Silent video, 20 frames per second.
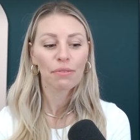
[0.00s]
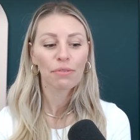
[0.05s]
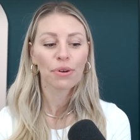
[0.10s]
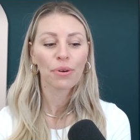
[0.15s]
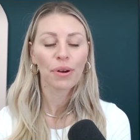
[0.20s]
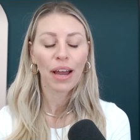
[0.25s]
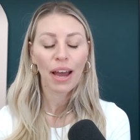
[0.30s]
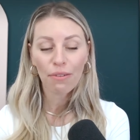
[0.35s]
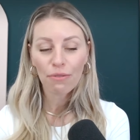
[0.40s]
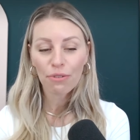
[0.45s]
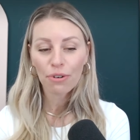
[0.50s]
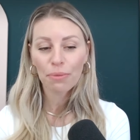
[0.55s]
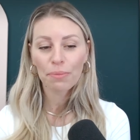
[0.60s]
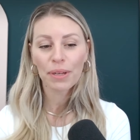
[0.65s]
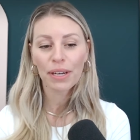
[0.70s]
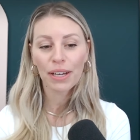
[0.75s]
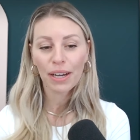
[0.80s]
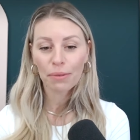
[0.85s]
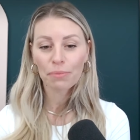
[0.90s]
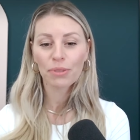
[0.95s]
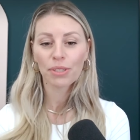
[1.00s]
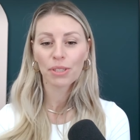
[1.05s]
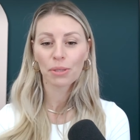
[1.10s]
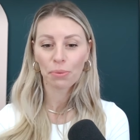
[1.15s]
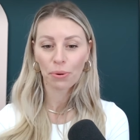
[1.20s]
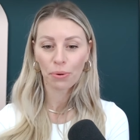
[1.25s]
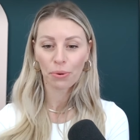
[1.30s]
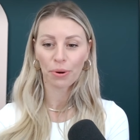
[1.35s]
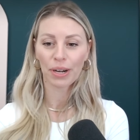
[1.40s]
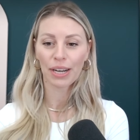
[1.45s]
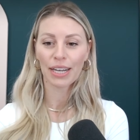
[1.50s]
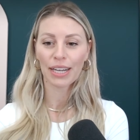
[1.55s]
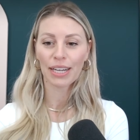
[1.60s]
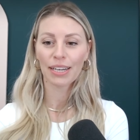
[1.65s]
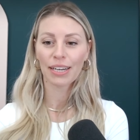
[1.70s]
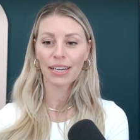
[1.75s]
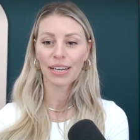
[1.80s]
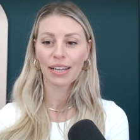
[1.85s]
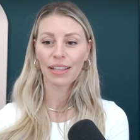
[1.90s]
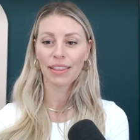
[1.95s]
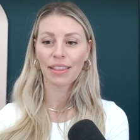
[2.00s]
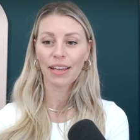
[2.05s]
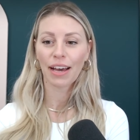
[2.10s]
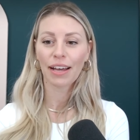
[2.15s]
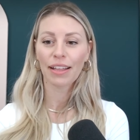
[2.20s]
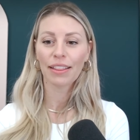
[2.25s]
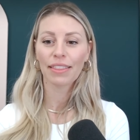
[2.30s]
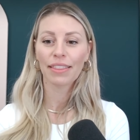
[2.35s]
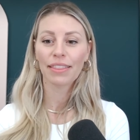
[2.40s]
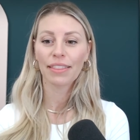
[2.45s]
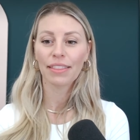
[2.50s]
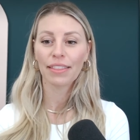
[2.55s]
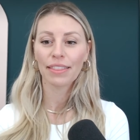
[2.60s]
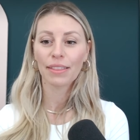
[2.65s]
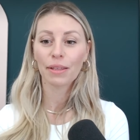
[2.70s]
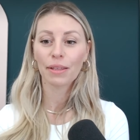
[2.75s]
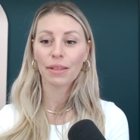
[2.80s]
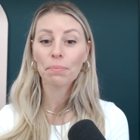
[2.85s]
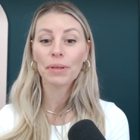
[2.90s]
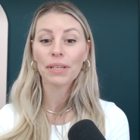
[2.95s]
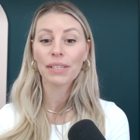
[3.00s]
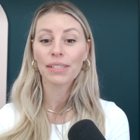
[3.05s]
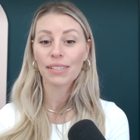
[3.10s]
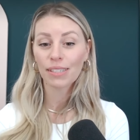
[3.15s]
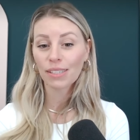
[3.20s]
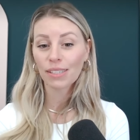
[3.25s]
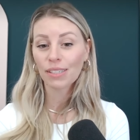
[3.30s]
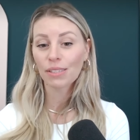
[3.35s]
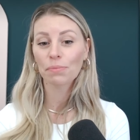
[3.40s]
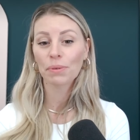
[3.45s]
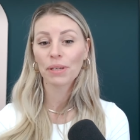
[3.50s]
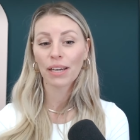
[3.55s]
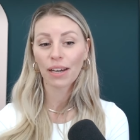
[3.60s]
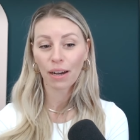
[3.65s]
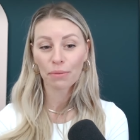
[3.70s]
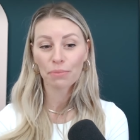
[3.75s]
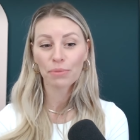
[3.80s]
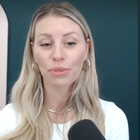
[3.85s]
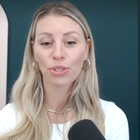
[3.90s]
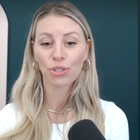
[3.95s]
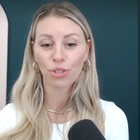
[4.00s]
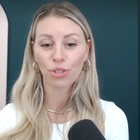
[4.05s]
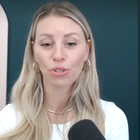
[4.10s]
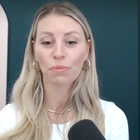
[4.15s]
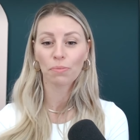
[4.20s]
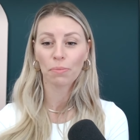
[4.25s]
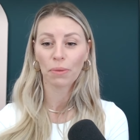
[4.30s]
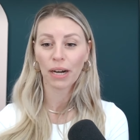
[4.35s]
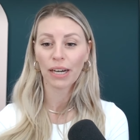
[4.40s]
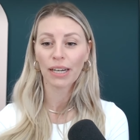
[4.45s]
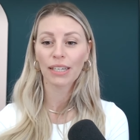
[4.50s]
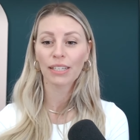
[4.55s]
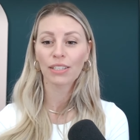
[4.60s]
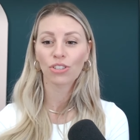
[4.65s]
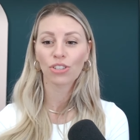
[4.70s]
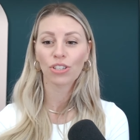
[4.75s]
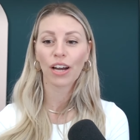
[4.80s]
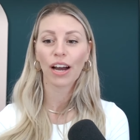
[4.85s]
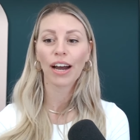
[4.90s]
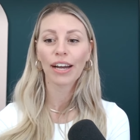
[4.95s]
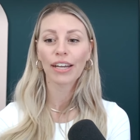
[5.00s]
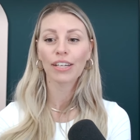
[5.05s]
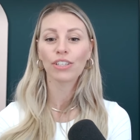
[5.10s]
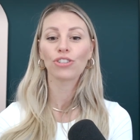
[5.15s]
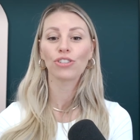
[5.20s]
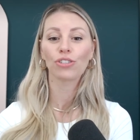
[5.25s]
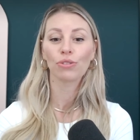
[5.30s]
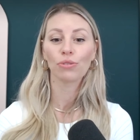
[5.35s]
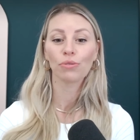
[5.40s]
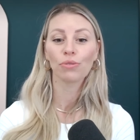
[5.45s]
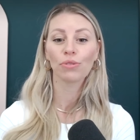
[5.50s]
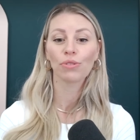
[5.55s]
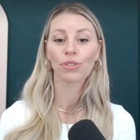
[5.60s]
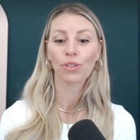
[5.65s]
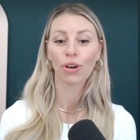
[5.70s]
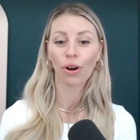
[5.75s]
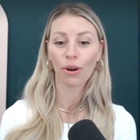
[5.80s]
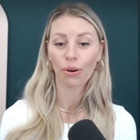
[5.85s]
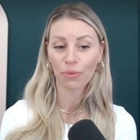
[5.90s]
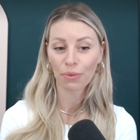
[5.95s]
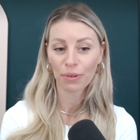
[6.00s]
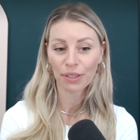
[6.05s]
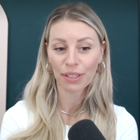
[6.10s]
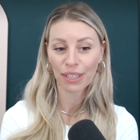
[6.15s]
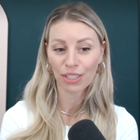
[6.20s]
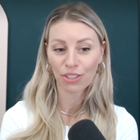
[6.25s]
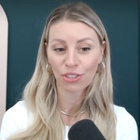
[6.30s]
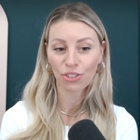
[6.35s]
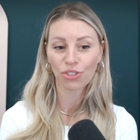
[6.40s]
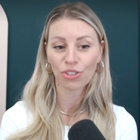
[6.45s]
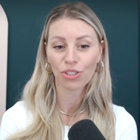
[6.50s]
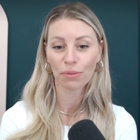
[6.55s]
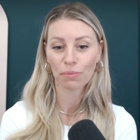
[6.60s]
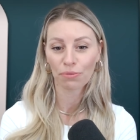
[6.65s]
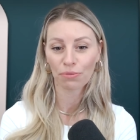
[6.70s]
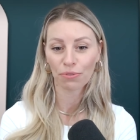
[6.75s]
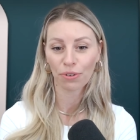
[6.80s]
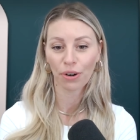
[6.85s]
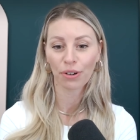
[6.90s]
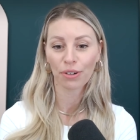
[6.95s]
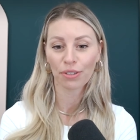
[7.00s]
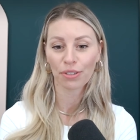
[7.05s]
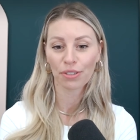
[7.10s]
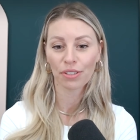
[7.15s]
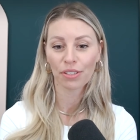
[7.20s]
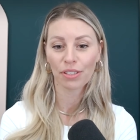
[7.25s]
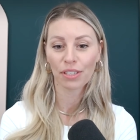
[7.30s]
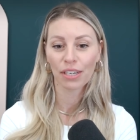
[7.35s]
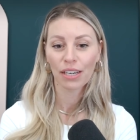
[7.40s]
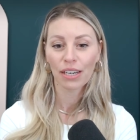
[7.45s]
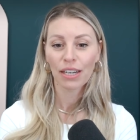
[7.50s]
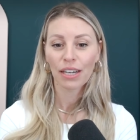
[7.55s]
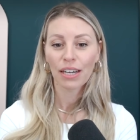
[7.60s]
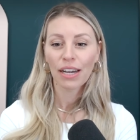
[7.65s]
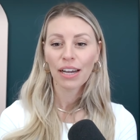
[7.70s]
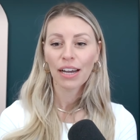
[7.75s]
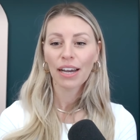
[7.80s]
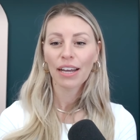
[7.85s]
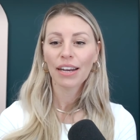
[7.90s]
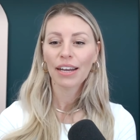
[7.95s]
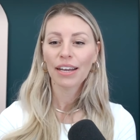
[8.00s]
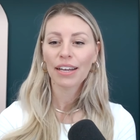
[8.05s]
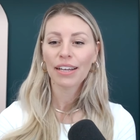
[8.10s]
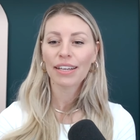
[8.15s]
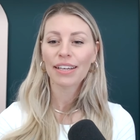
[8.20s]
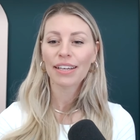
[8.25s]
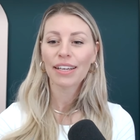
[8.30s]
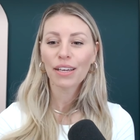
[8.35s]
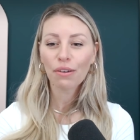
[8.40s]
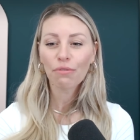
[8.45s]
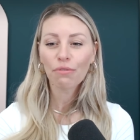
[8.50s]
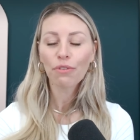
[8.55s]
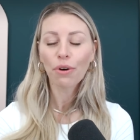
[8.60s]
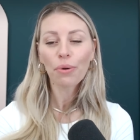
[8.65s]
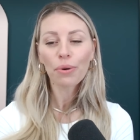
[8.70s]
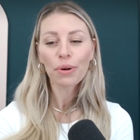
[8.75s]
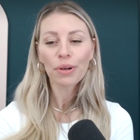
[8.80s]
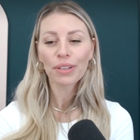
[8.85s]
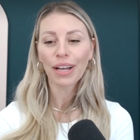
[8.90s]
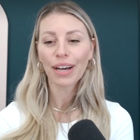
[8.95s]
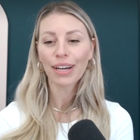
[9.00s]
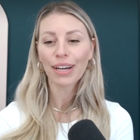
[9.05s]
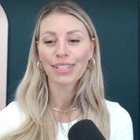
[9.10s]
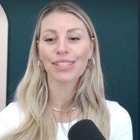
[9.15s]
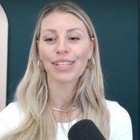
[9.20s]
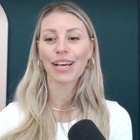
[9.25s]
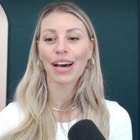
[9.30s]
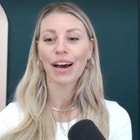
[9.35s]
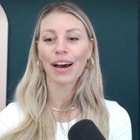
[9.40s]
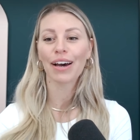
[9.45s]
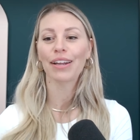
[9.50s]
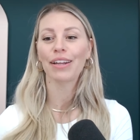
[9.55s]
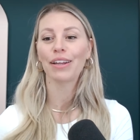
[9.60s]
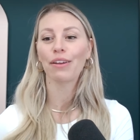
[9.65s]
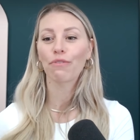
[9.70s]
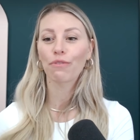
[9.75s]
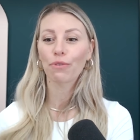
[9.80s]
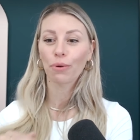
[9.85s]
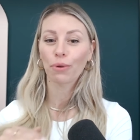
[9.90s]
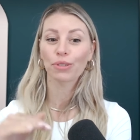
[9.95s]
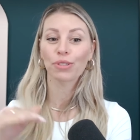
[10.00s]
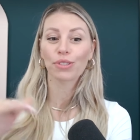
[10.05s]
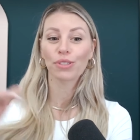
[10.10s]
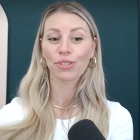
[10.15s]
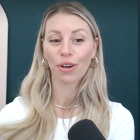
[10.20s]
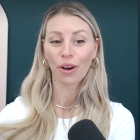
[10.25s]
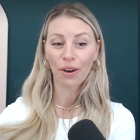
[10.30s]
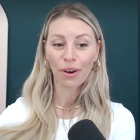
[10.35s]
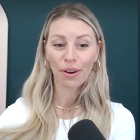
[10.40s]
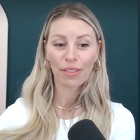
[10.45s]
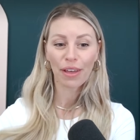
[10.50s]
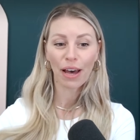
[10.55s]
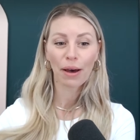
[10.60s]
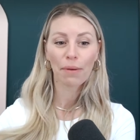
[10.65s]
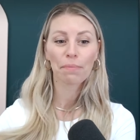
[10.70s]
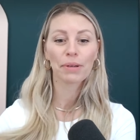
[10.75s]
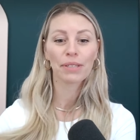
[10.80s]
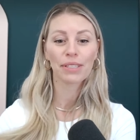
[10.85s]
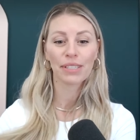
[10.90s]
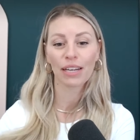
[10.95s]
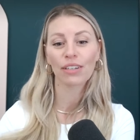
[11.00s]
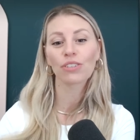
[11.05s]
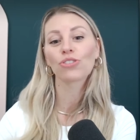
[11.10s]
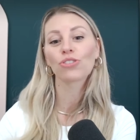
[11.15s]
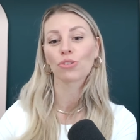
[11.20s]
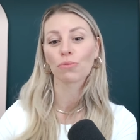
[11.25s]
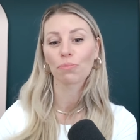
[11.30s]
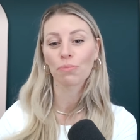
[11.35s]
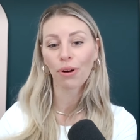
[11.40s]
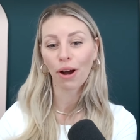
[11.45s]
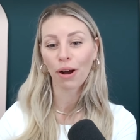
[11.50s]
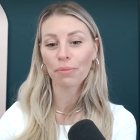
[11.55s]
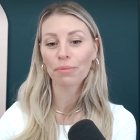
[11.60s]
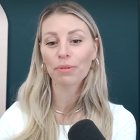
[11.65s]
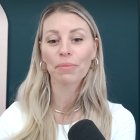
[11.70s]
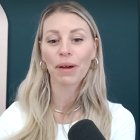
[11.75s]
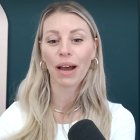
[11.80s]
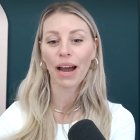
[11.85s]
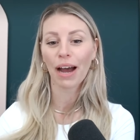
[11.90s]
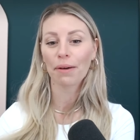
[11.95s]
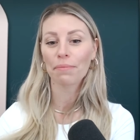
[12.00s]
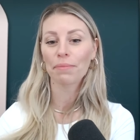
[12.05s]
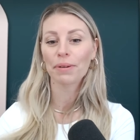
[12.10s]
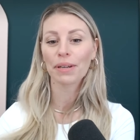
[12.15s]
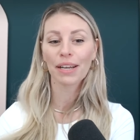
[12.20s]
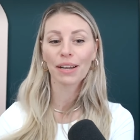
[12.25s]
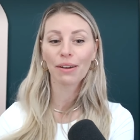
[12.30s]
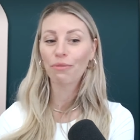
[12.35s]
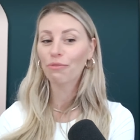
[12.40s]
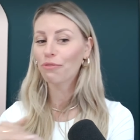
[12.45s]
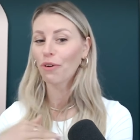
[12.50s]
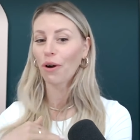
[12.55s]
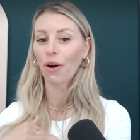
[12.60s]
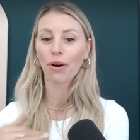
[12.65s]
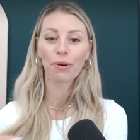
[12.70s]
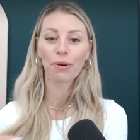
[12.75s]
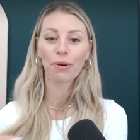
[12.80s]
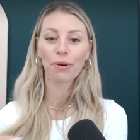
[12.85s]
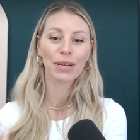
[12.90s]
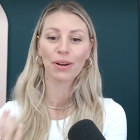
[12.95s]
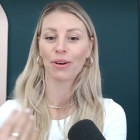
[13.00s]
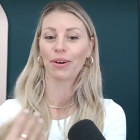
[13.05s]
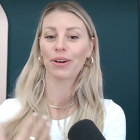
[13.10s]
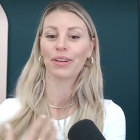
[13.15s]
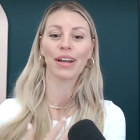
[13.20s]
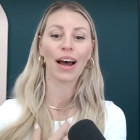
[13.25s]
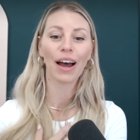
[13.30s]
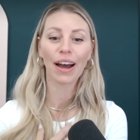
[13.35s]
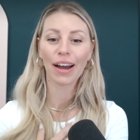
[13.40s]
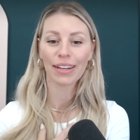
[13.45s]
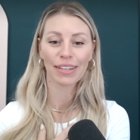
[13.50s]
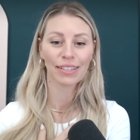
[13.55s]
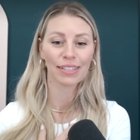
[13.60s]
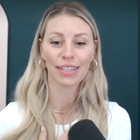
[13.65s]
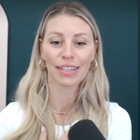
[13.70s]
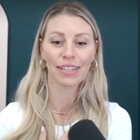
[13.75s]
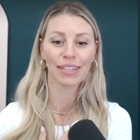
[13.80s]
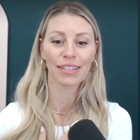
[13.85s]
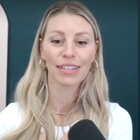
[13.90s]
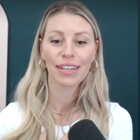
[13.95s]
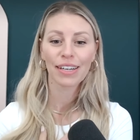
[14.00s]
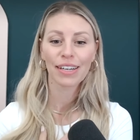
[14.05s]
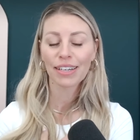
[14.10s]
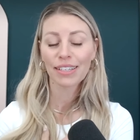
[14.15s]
if there ever becomes a point that the business becomes too much, I choose our relationship first. Mm he vocalized that and foresaw that potential problem happening far beyond I did